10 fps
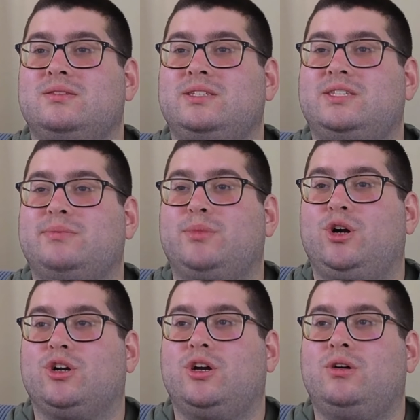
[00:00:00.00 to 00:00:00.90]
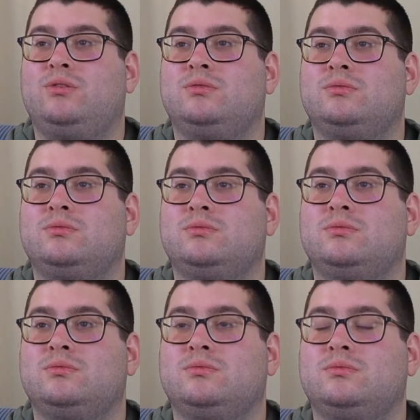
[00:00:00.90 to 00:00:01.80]
Is it Margo? Did the
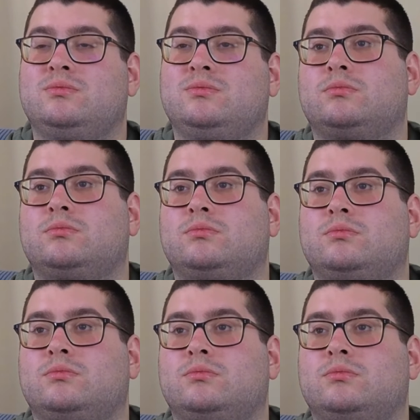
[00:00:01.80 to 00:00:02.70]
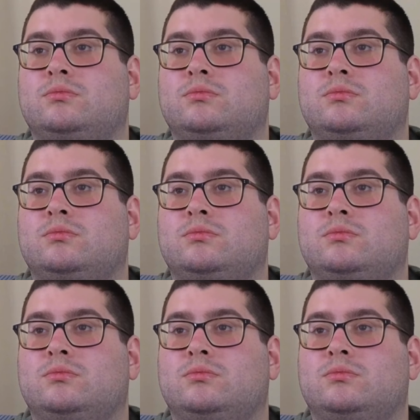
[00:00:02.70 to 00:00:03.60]
LA Gazette come? I gotta find out who sent
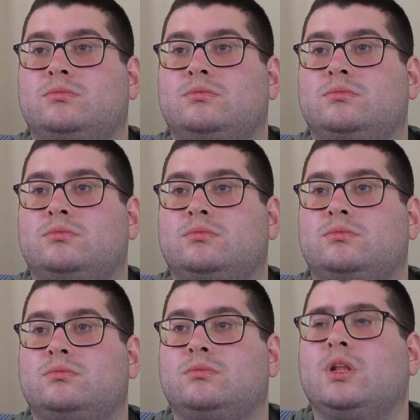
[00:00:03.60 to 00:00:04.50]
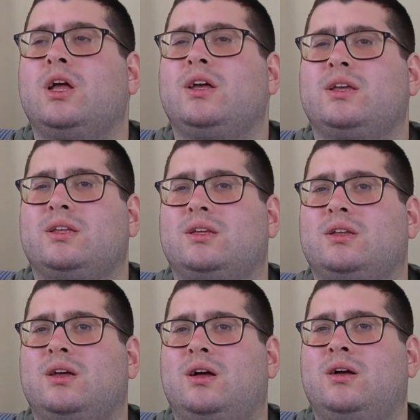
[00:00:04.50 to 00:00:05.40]
this for her sake.
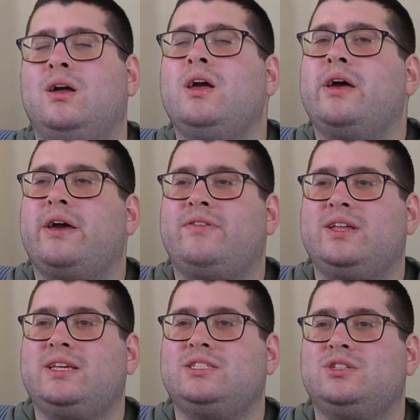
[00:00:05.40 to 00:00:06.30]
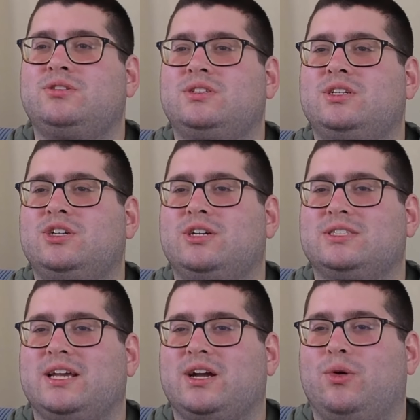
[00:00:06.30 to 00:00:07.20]
I feel like he's using her as
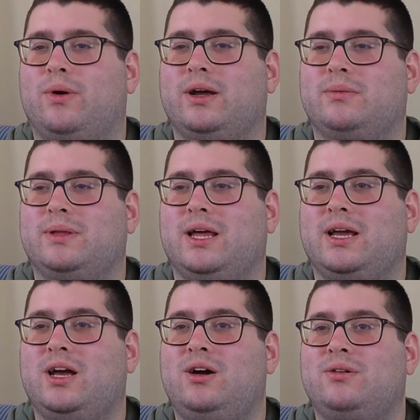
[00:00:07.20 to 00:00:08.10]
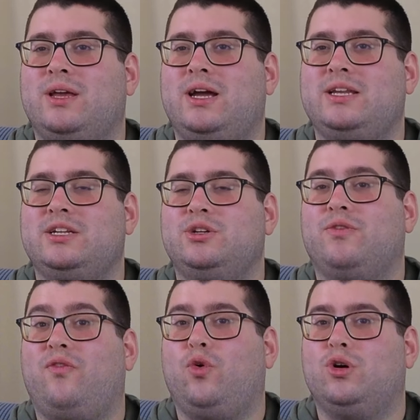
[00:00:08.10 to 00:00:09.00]
like a way to be like, oh yeah, I need to do it
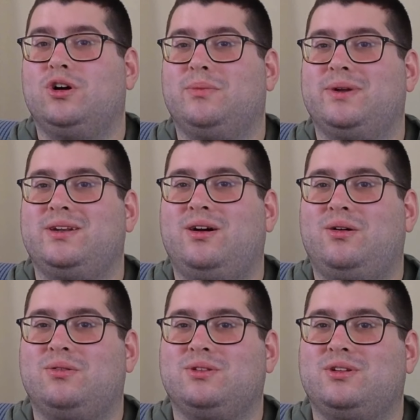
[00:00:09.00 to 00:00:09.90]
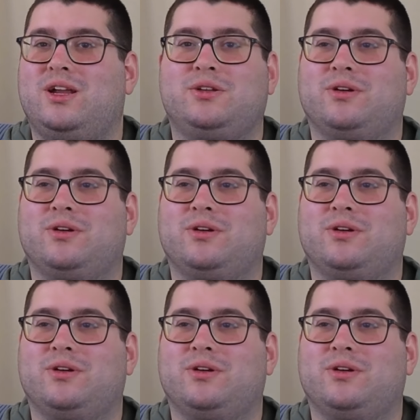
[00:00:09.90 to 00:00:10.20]
for her, but no, you're not doing